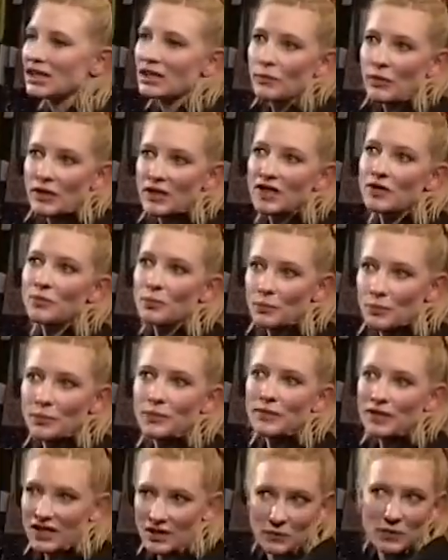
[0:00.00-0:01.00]
someone sp
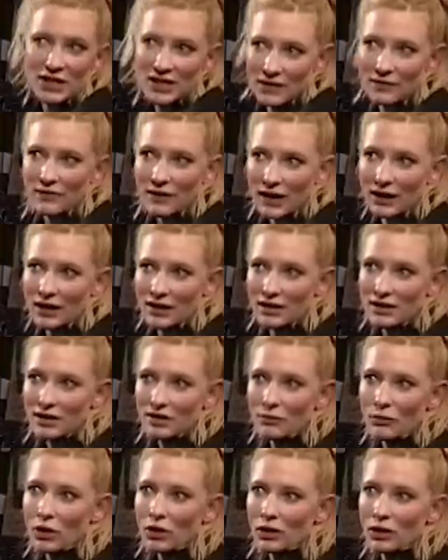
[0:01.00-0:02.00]
specific
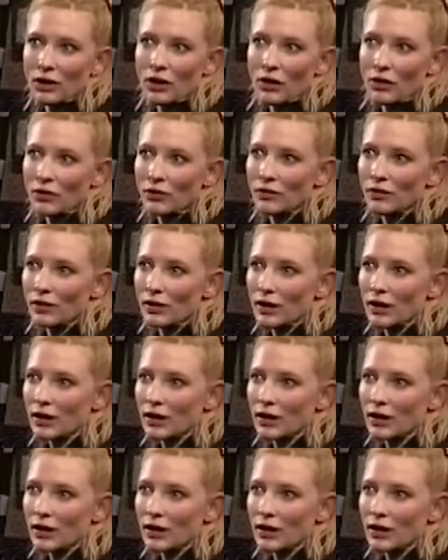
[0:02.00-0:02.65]
to model it on.